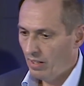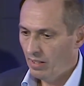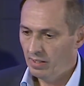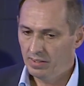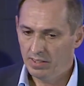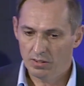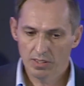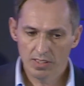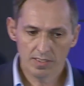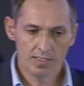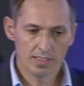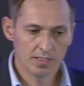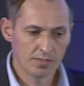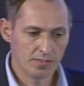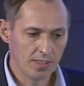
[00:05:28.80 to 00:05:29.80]
there is
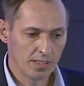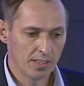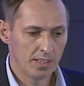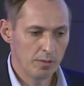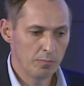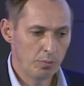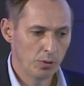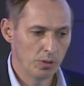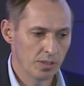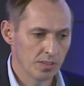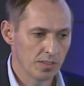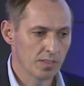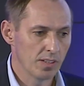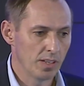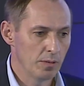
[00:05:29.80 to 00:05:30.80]
this very important
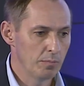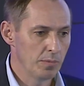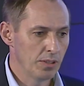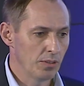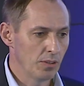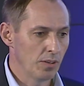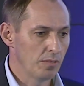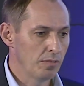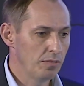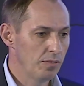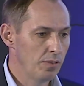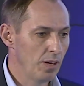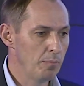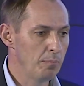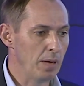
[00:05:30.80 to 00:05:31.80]
statement of
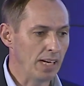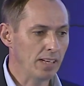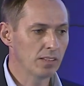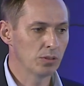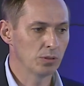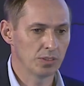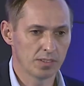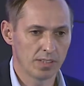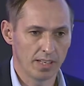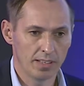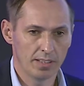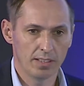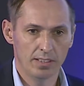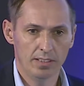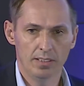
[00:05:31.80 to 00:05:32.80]
back to
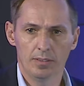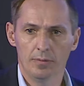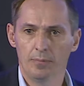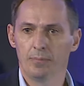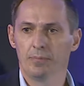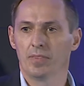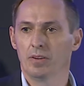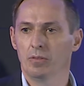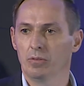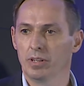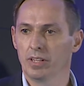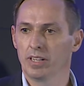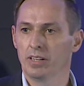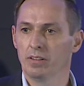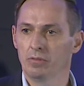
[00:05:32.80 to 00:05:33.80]
standard,
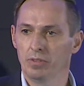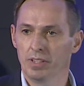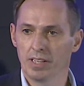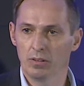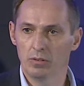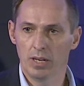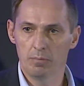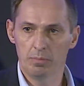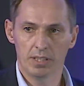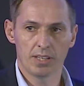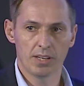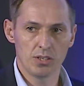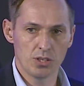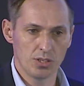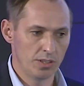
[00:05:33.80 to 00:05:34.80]
where with our
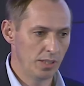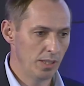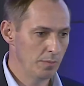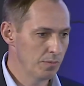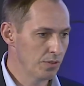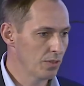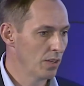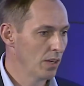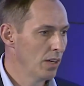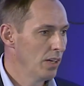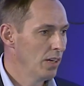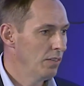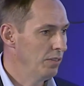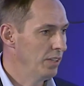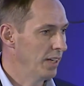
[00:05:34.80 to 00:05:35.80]
application teams,
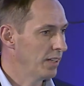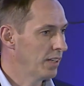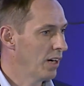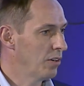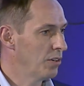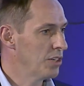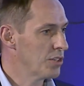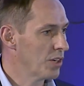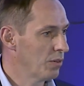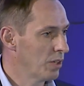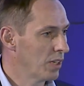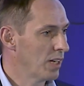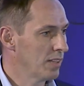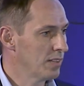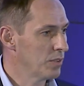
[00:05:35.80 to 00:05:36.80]
we encourage our
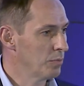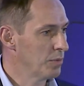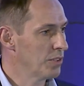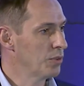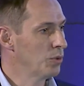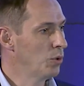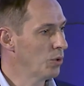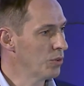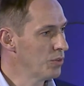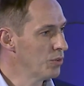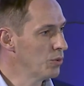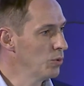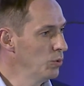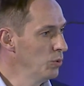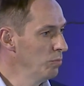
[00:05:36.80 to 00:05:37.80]
customers to
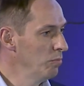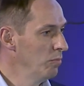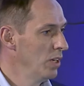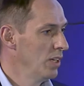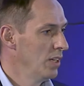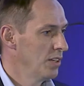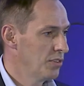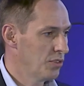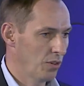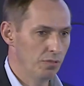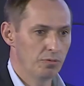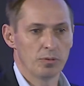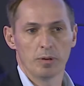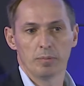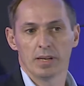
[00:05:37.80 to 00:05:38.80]
consume
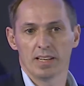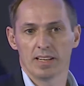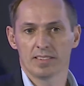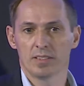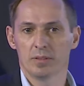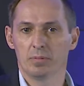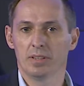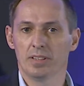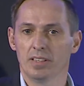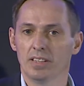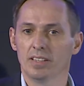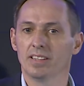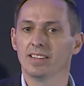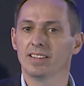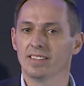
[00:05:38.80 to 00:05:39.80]
software by SAP
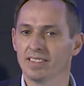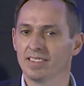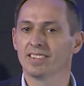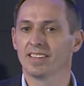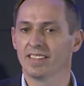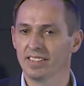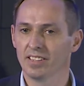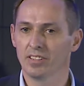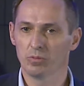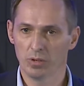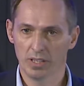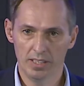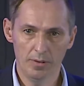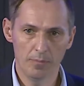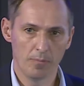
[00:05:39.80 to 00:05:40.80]
in a standard
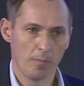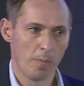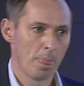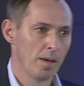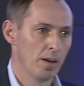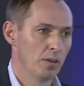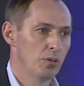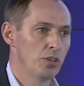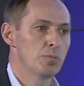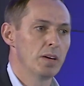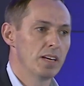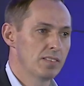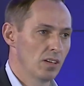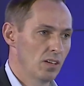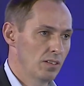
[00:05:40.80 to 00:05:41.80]
way, which
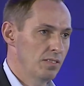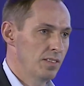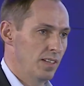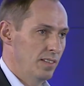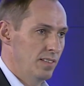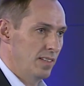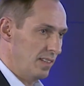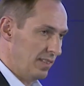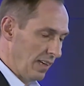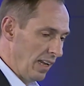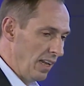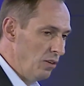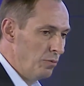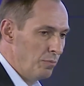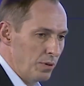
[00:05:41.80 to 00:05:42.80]
makes a lot of sense. That's
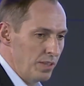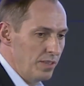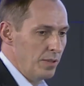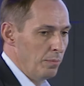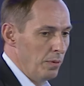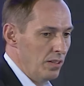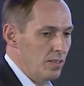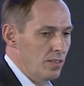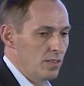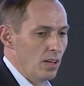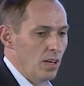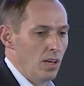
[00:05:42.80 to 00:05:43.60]
cloud principles.